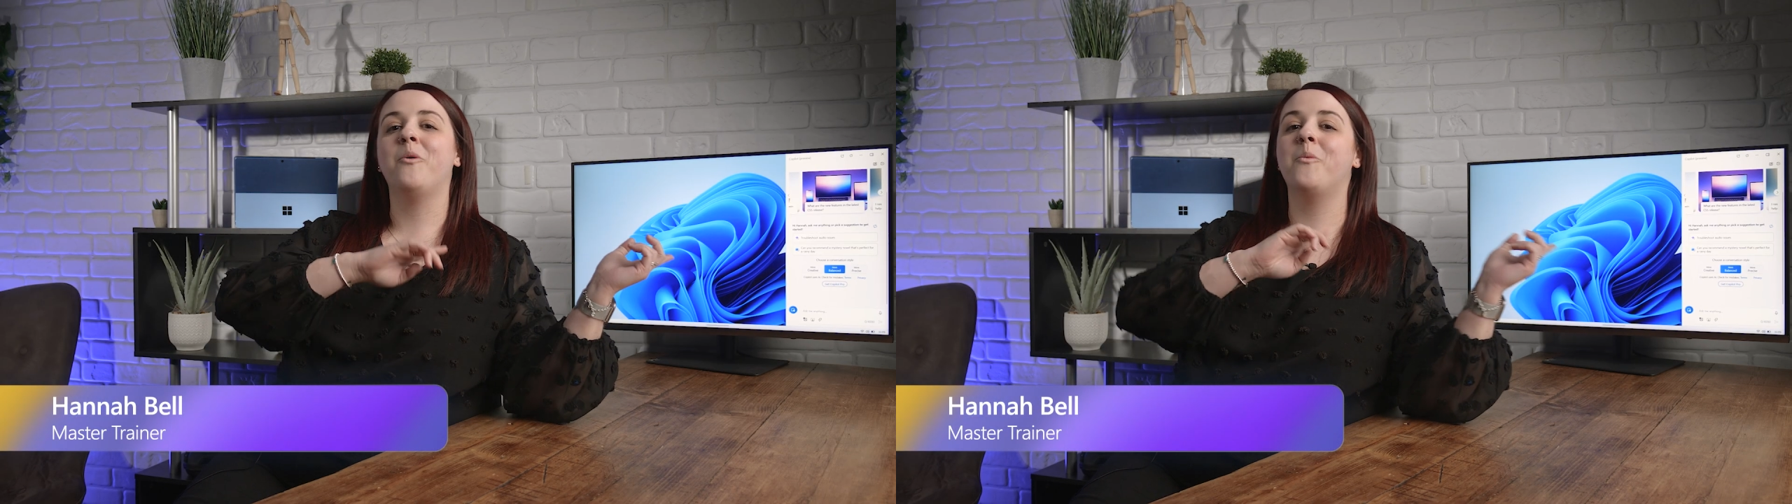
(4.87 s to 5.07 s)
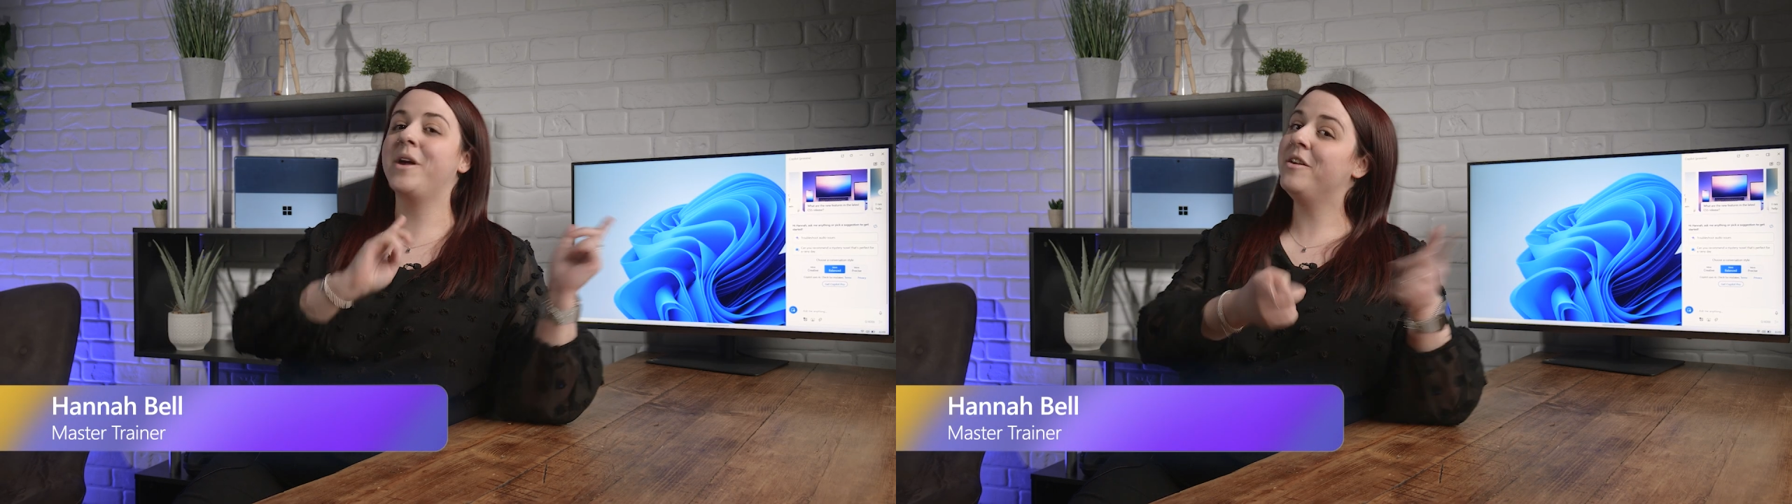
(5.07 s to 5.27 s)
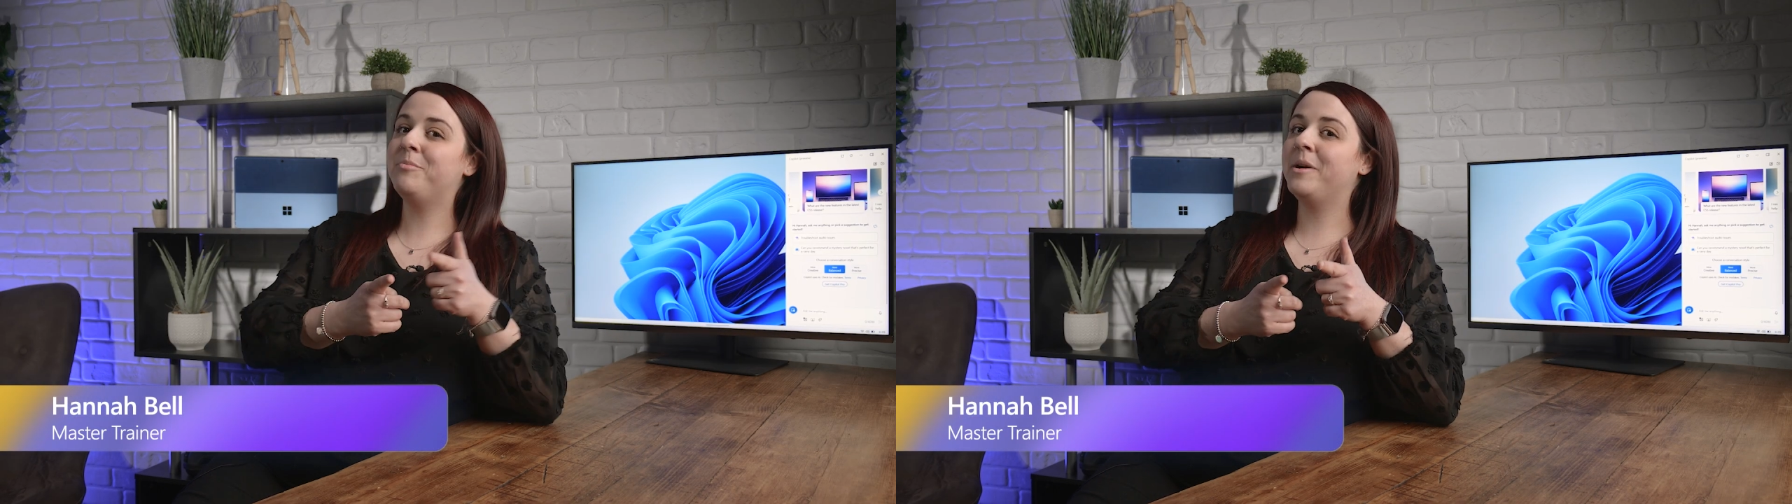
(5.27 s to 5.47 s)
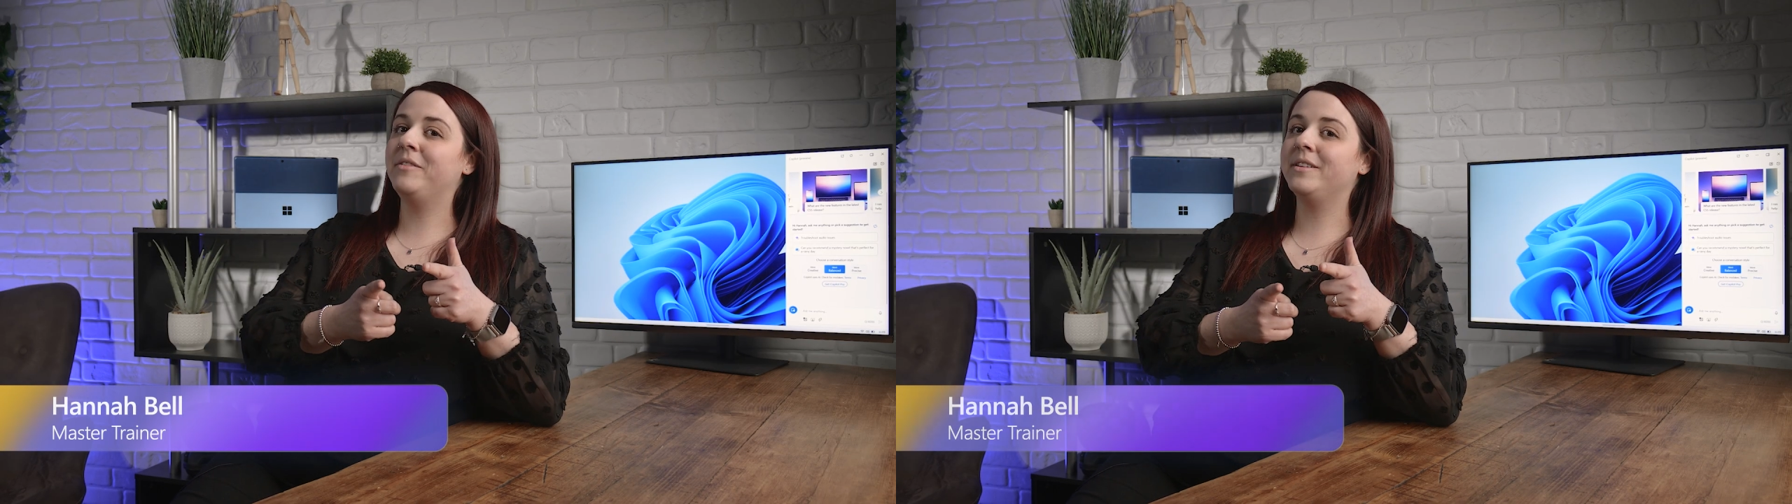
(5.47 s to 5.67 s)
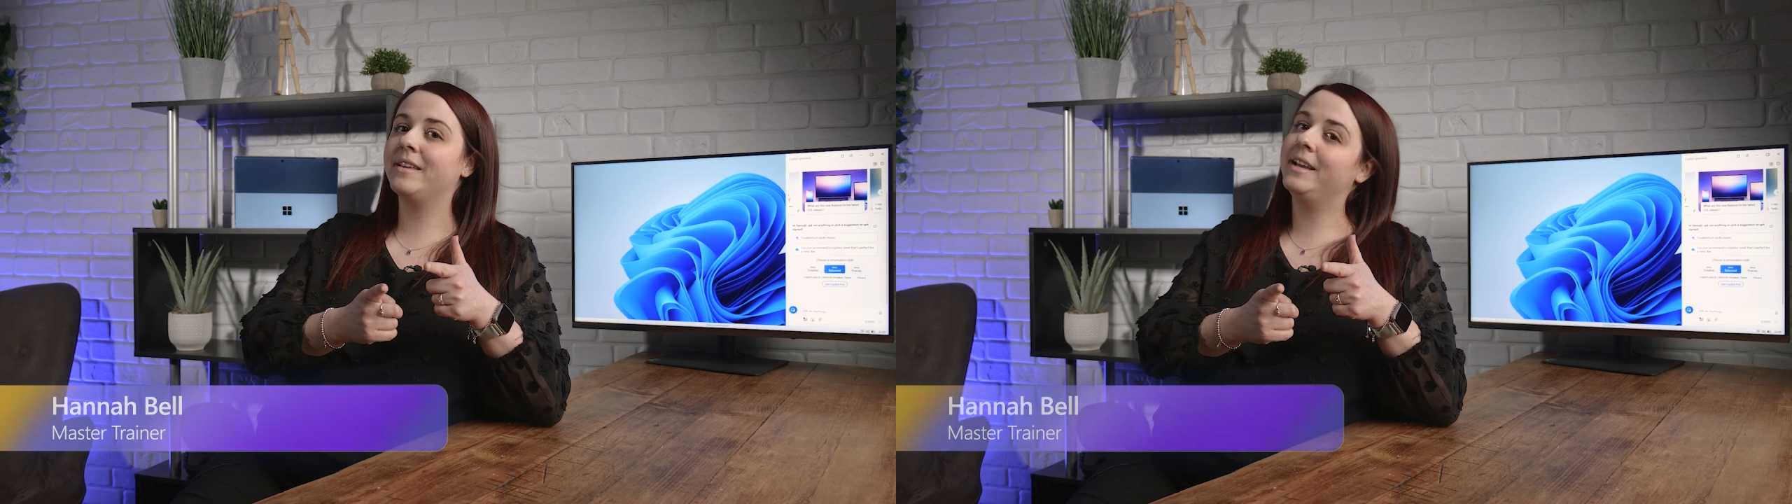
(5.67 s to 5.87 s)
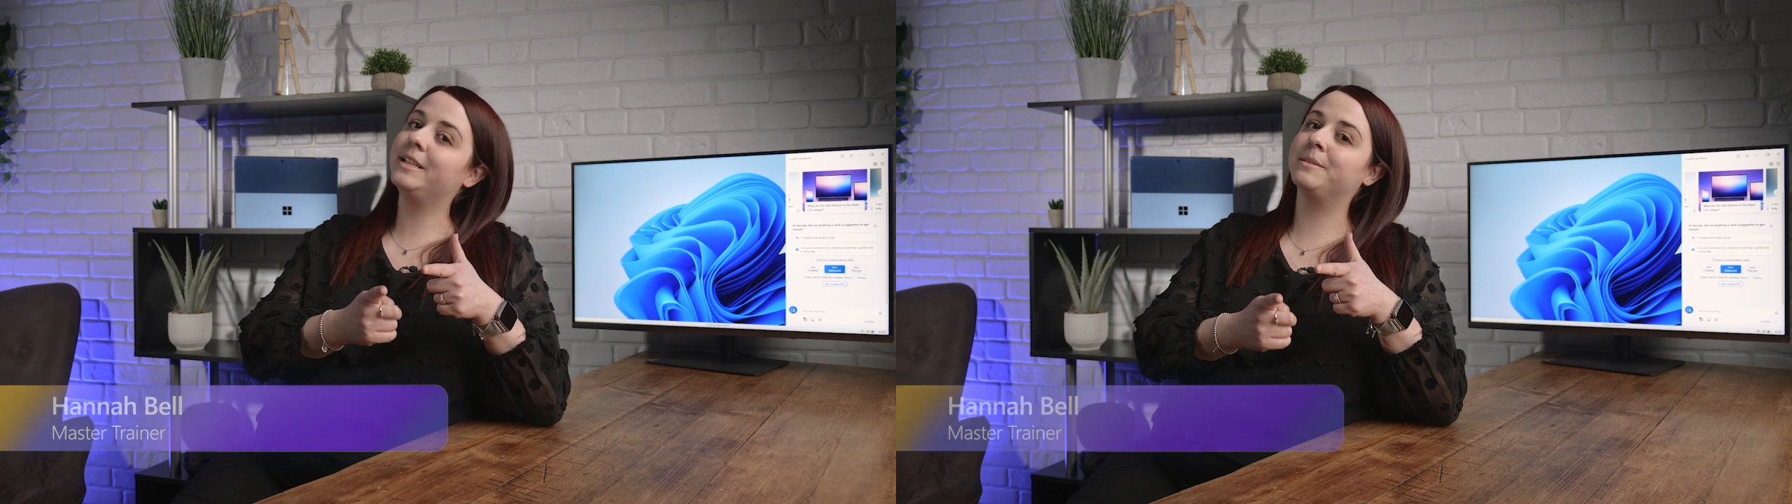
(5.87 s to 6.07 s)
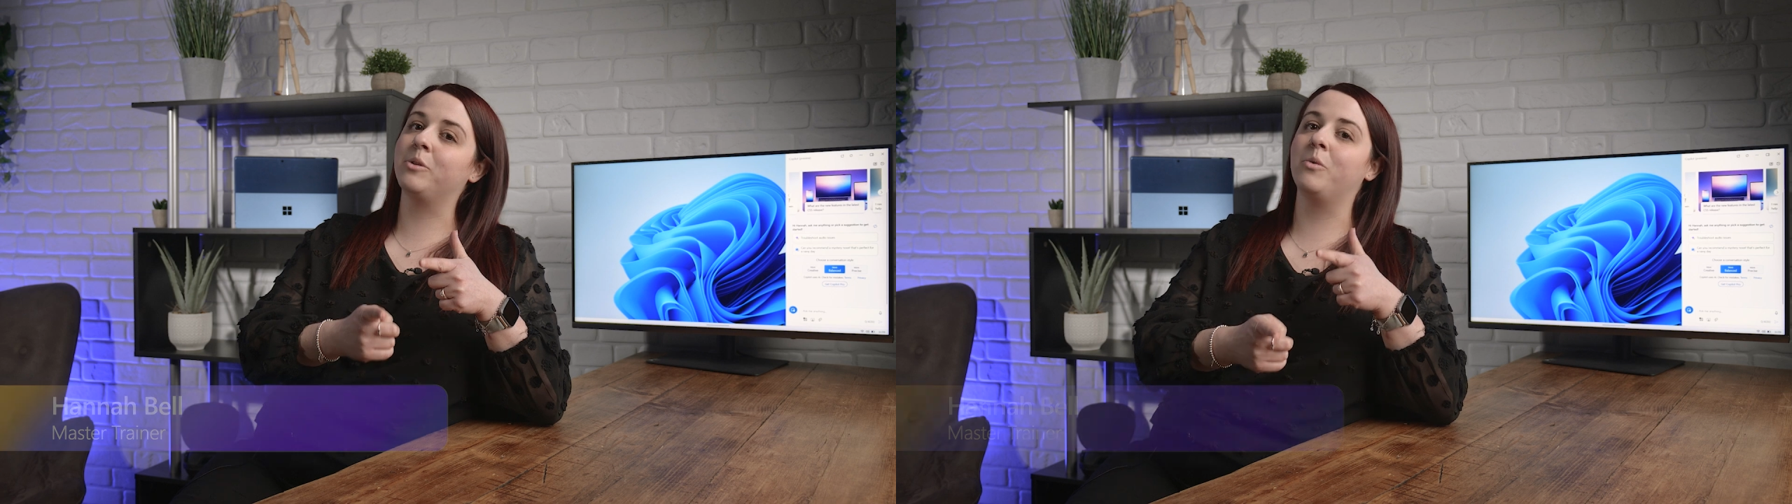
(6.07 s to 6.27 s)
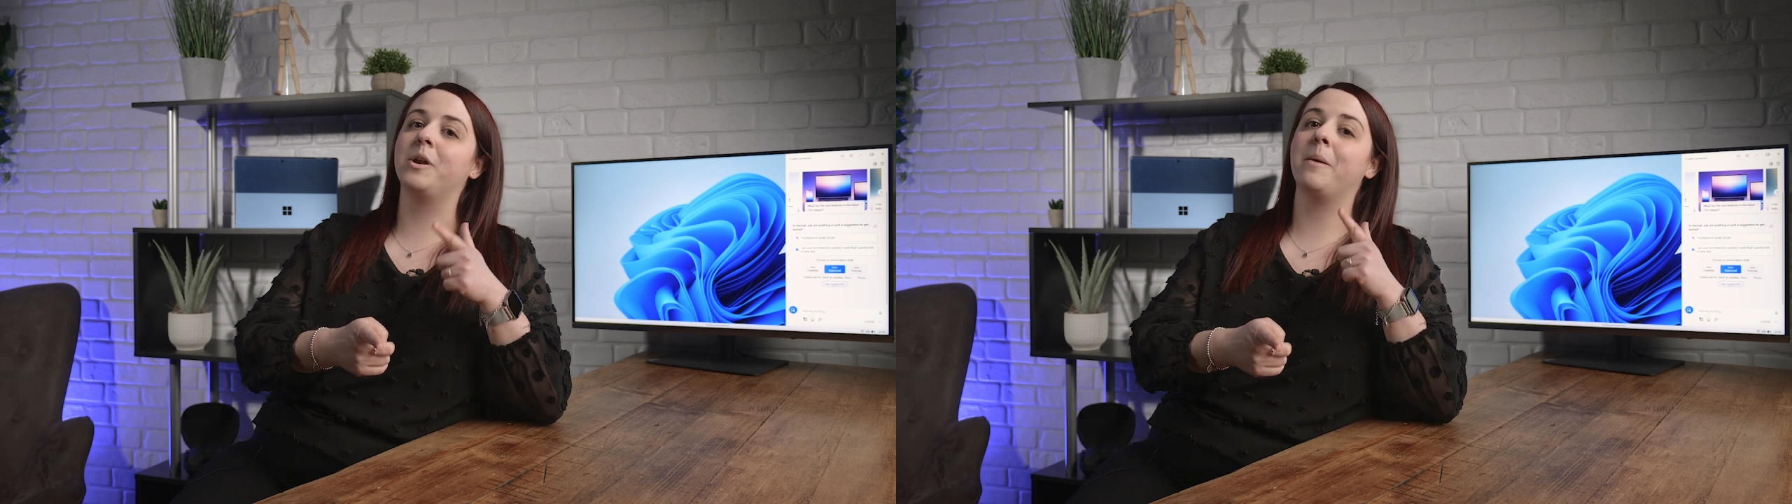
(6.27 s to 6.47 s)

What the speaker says: We've previously explored